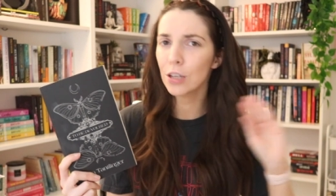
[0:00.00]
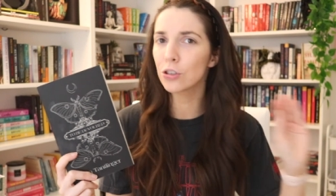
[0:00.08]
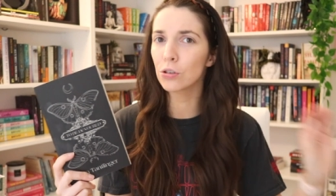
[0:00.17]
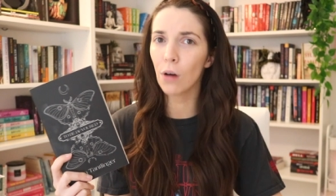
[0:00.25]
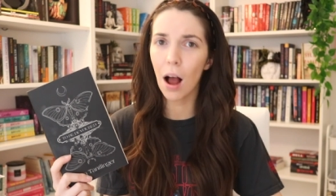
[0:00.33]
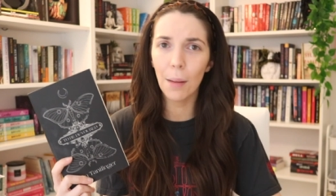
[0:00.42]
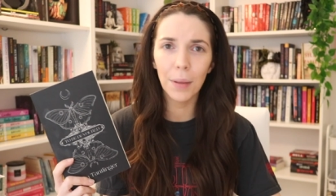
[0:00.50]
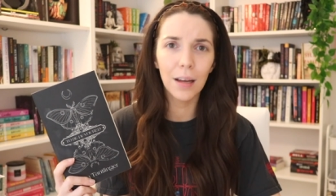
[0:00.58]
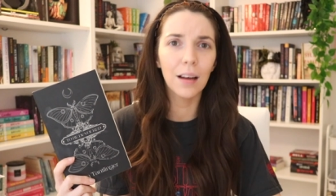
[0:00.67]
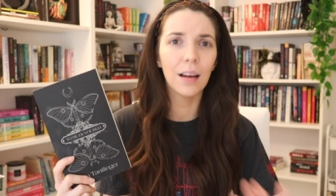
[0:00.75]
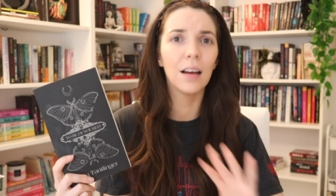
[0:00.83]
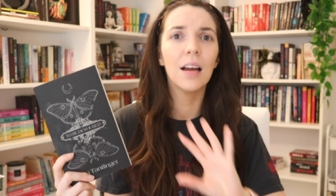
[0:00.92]

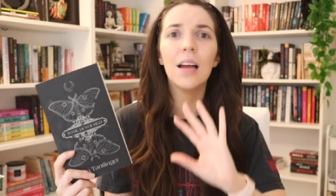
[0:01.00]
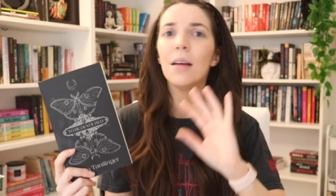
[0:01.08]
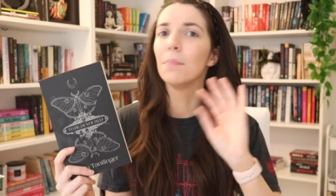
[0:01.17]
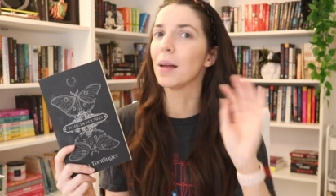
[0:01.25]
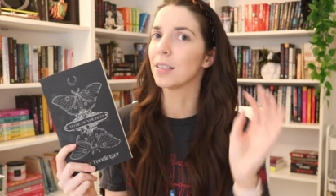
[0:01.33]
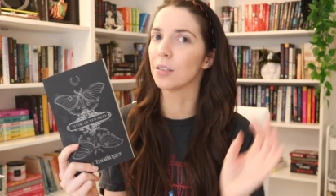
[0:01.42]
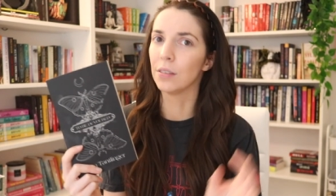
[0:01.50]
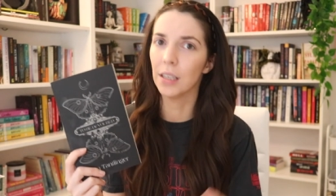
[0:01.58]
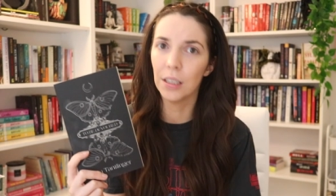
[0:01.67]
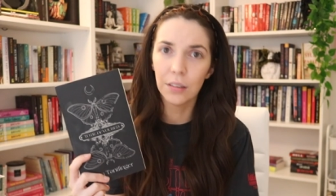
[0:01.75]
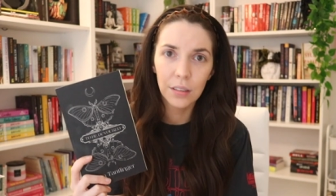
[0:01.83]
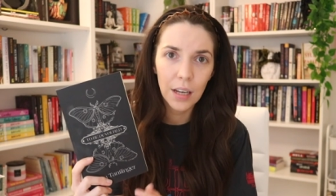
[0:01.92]
trauma, mental
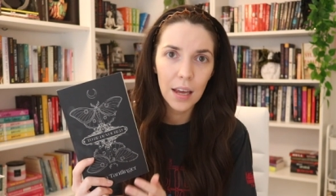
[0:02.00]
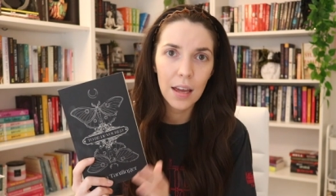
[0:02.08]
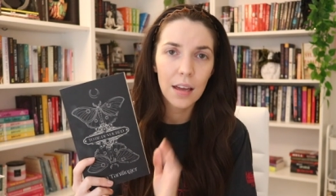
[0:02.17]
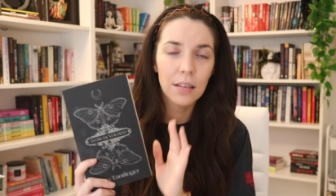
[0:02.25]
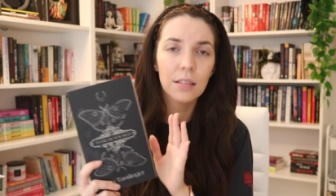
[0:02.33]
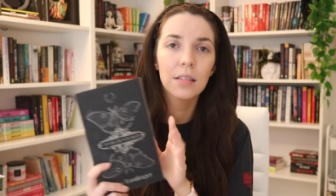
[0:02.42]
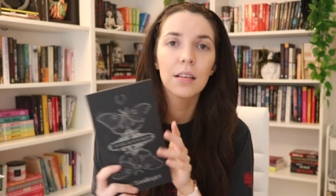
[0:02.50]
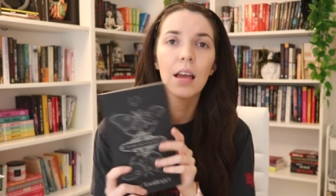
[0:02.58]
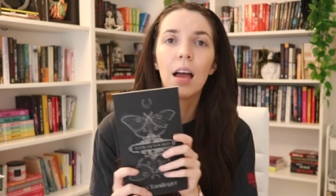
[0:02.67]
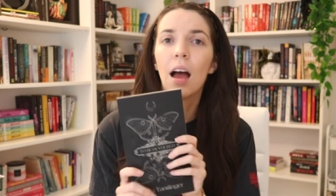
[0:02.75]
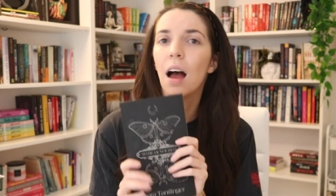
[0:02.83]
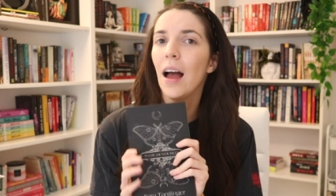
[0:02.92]
illness,
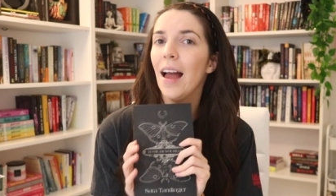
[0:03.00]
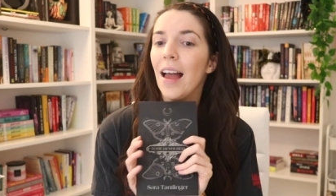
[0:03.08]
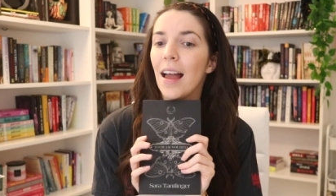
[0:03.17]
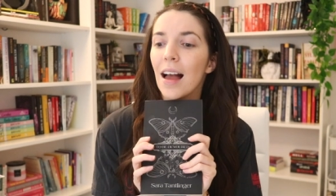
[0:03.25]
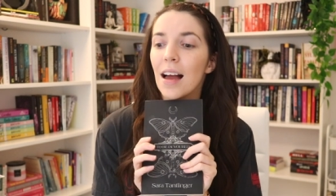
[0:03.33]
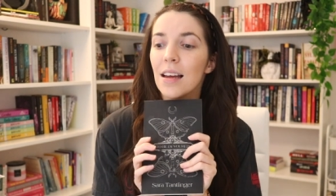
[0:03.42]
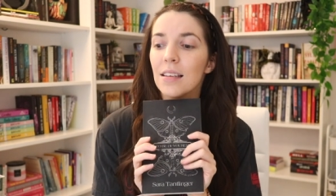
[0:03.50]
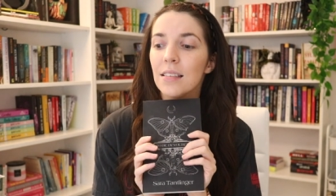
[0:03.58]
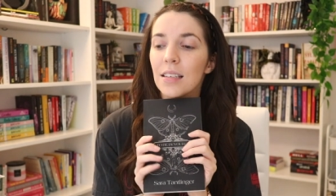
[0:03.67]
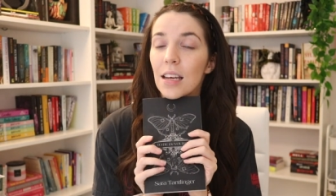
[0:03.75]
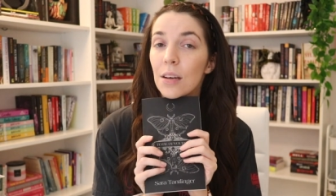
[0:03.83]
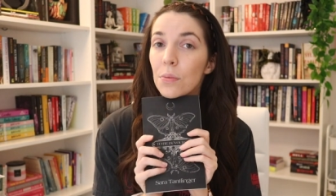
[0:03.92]

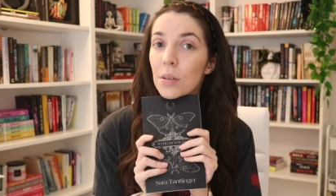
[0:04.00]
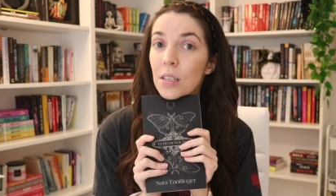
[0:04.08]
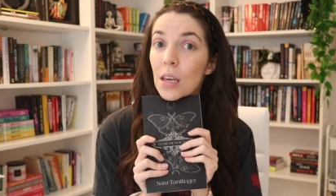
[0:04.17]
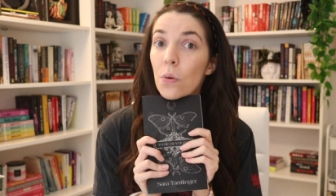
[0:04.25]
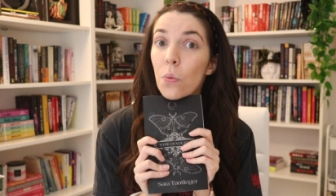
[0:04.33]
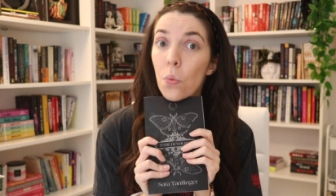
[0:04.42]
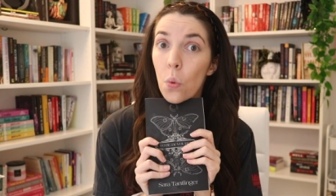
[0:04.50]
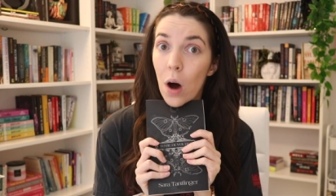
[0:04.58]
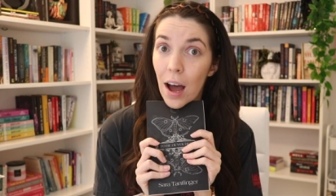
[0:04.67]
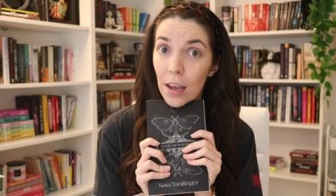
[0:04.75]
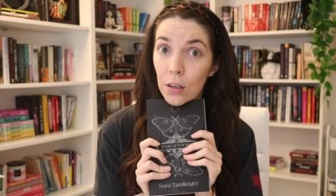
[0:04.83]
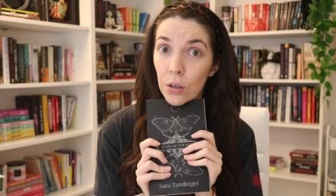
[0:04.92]
and it was a
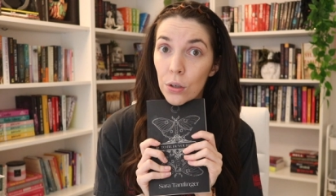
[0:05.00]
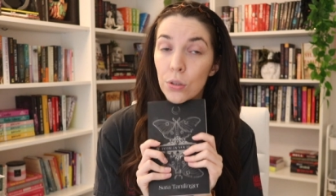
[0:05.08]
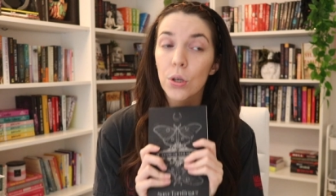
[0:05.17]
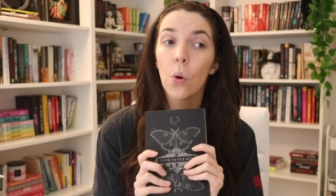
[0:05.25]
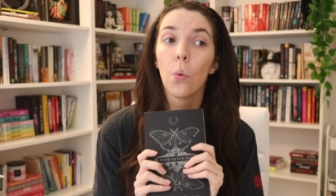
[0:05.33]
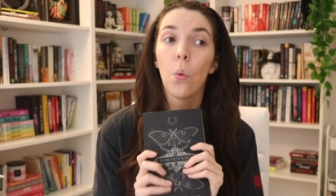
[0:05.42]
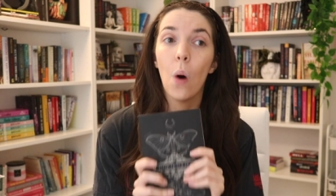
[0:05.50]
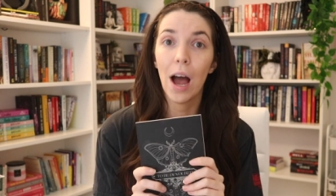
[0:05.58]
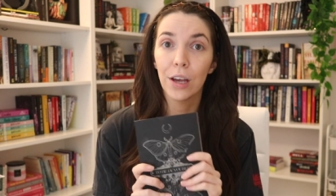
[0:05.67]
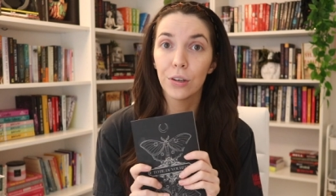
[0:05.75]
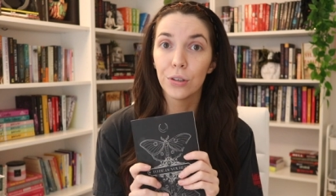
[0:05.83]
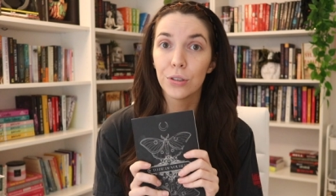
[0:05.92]
wild,
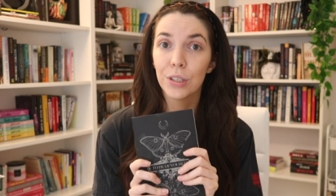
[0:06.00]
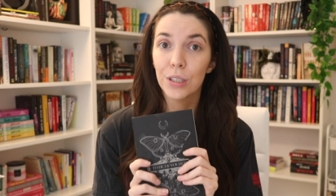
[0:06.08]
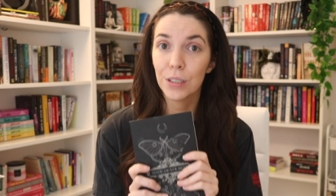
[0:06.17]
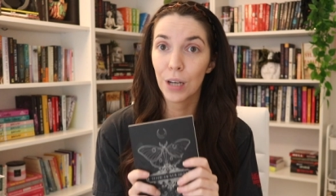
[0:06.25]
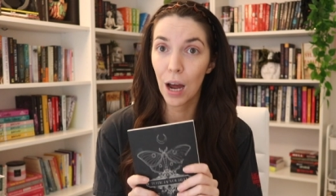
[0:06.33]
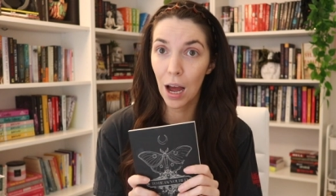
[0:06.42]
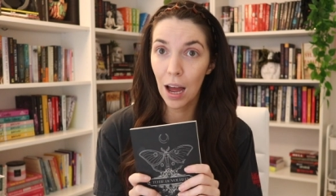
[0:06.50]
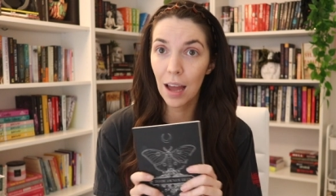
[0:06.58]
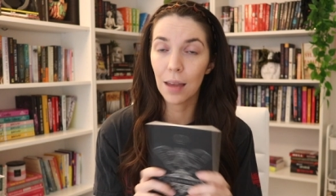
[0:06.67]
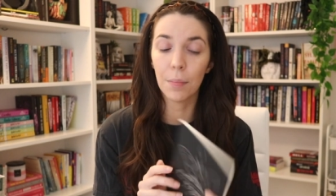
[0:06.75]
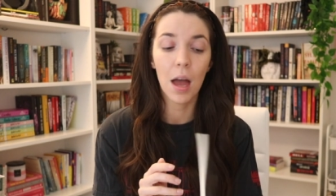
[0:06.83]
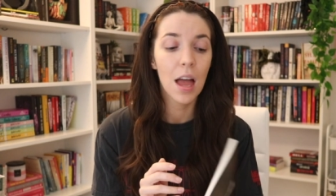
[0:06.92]
wild
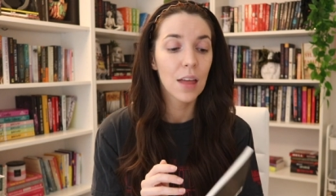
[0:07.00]
time.